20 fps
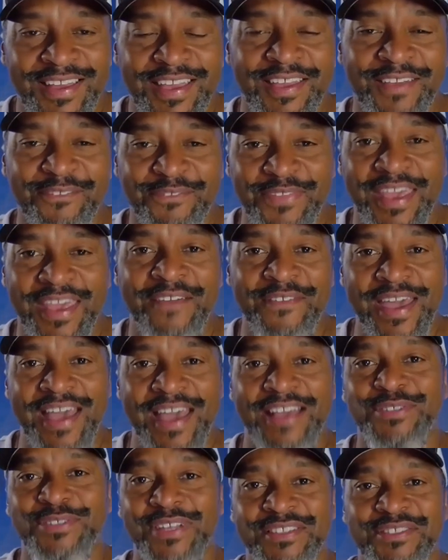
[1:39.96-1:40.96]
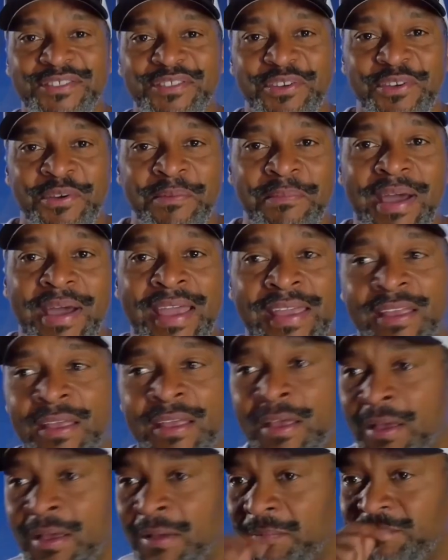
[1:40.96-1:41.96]
they have access to your mic,
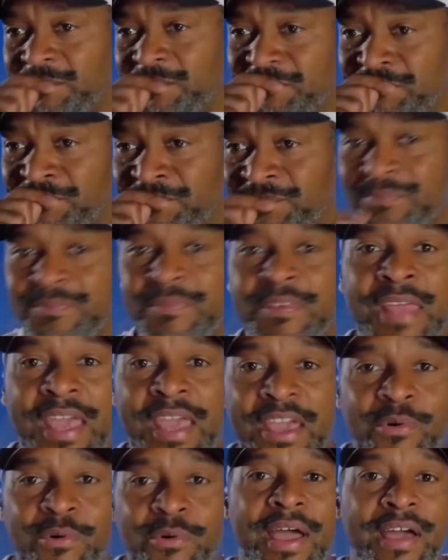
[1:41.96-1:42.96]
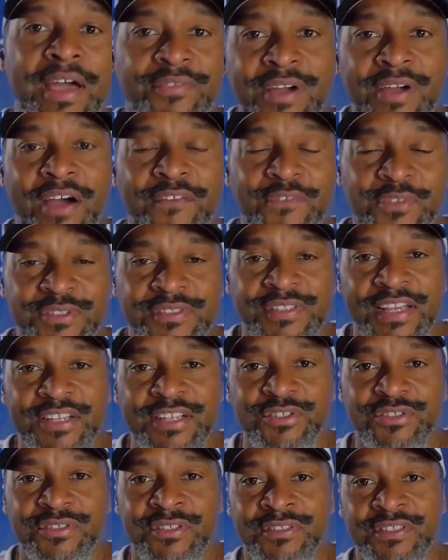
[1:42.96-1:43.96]
they will have
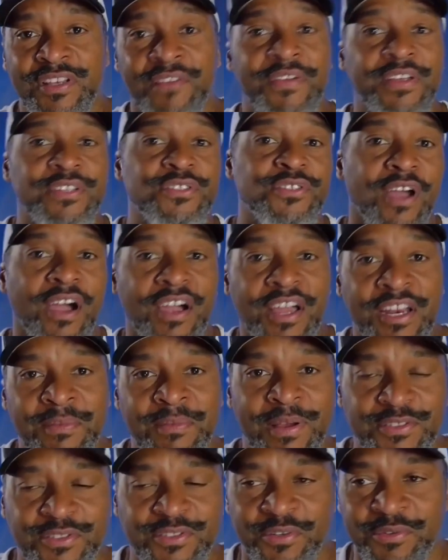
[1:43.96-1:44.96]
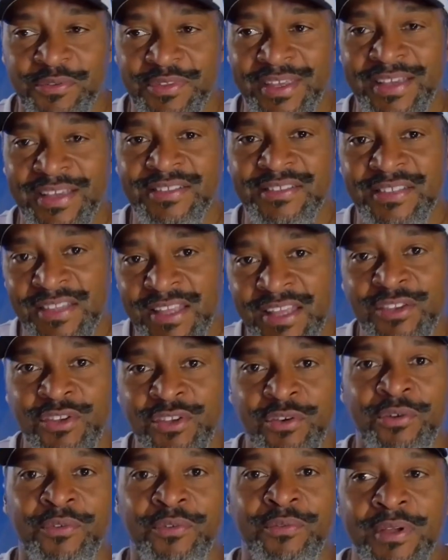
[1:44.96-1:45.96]
conversations of us talking about certain things, and then
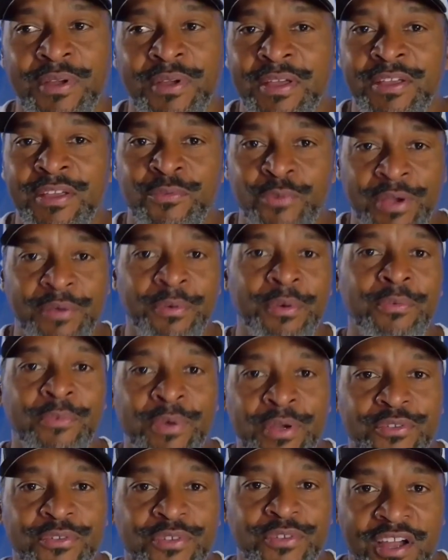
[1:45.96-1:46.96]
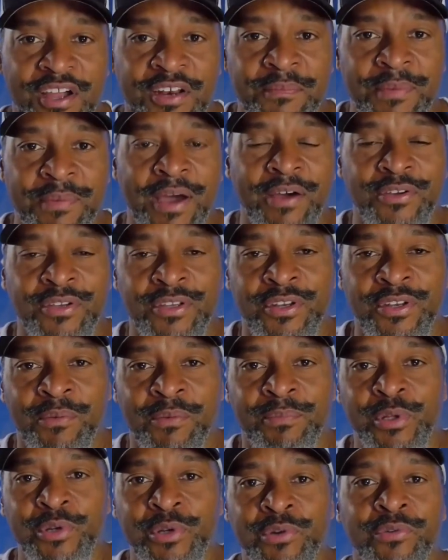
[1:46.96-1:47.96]
we're talking about
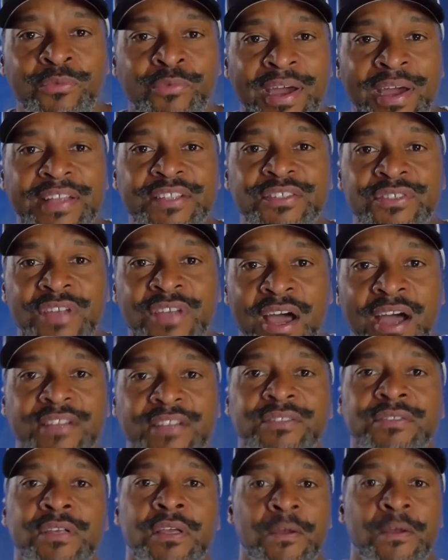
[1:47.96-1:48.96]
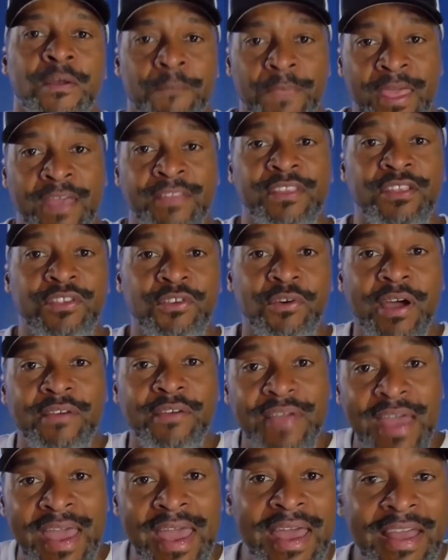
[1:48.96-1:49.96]
blue and white socks, and then you'll have
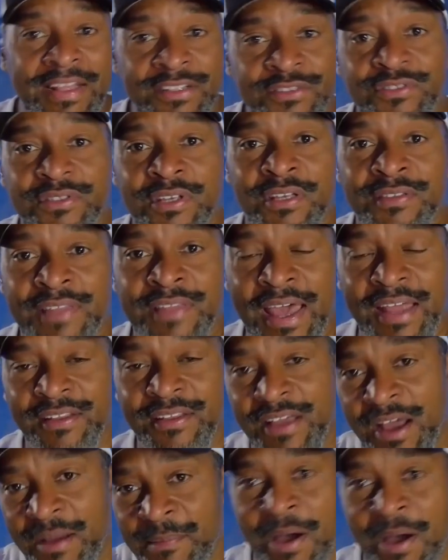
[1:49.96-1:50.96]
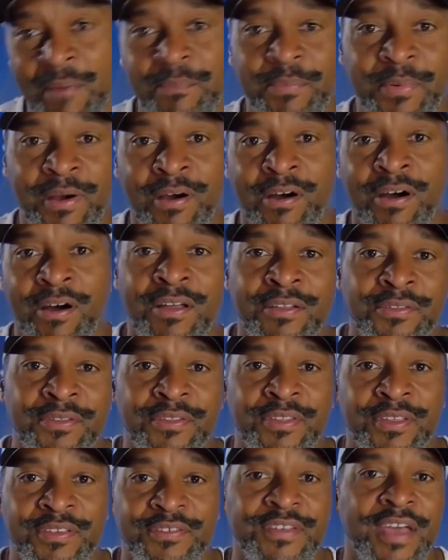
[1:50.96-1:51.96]
ads that come up on
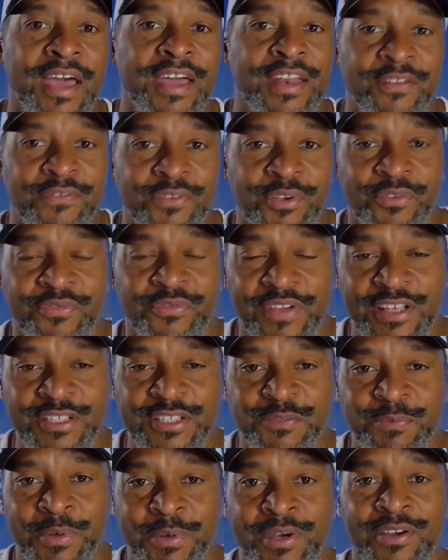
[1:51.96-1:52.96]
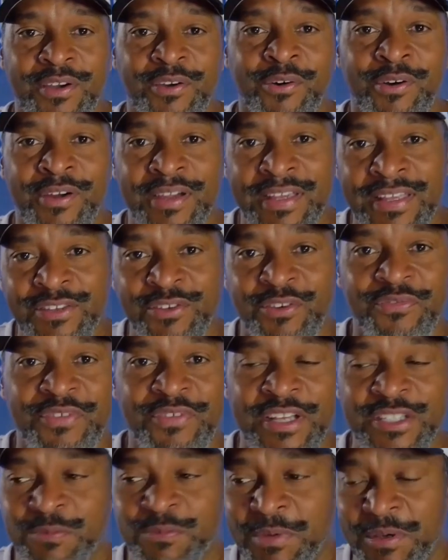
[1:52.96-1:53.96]
the side of your Facebook or in your
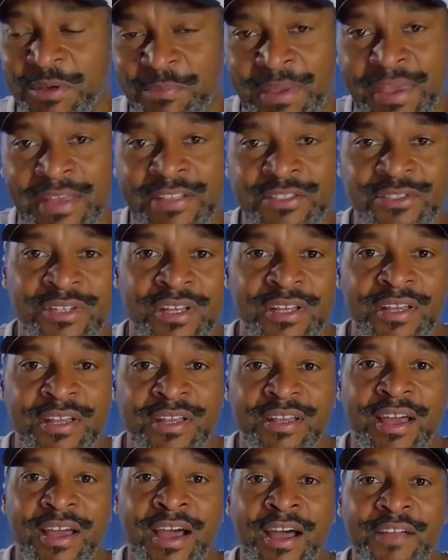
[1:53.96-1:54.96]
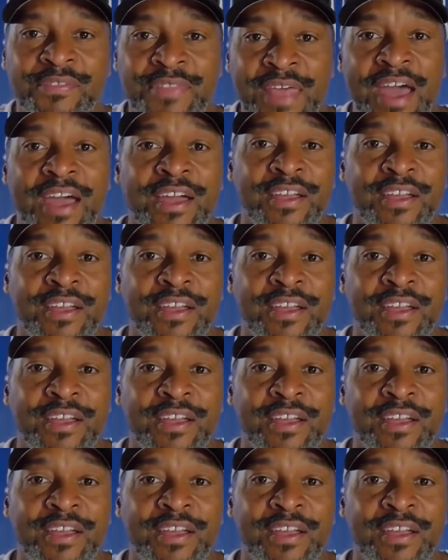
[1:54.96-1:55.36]
Facebook page that